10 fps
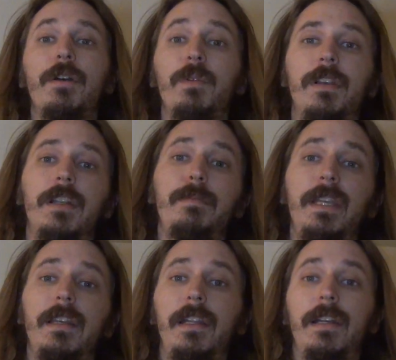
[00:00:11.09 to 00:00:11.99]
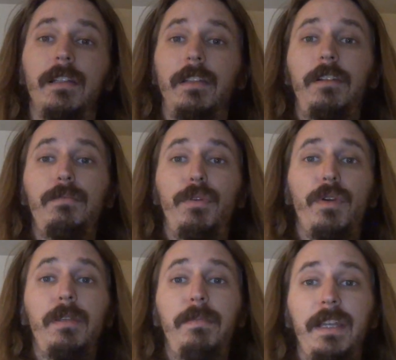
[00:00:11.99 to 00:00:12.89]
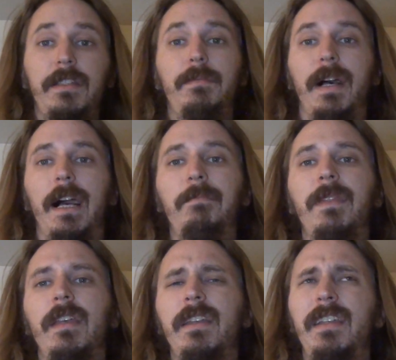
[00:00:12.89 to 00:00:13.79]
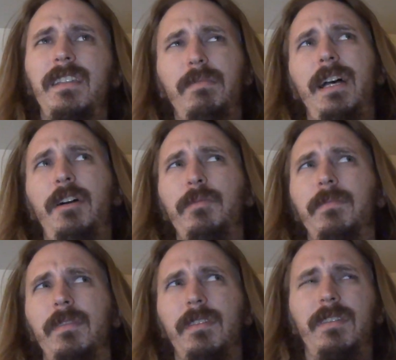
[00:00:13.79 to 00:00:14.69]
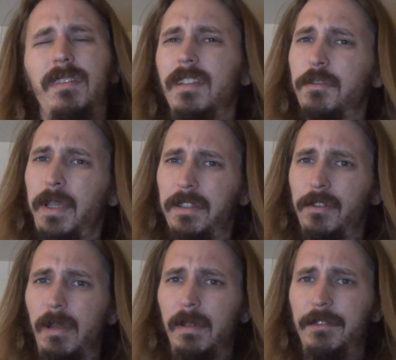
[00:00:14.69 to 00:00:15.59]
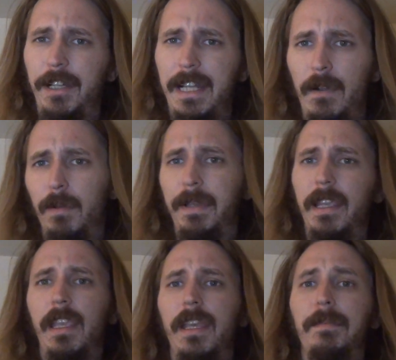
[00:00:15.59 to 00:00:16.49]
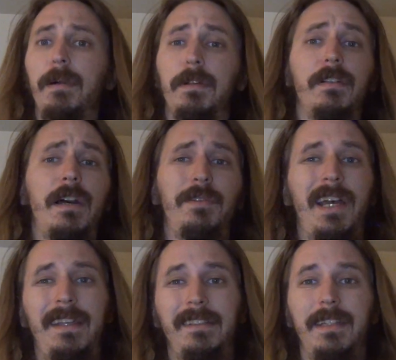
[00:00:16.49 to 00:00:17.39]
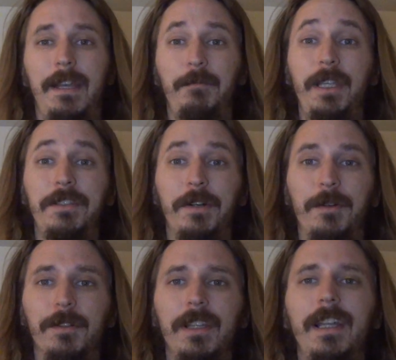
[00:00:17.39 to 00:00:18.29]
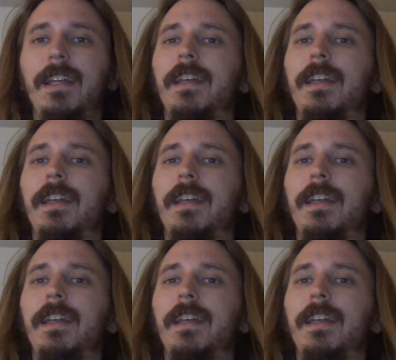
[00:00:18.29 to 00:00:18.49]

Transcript: We're going to be getting a little boy Pixie-Bob. He's about 6 weeks old I believe right now. We're picking him up around 9 to 10 weeks old.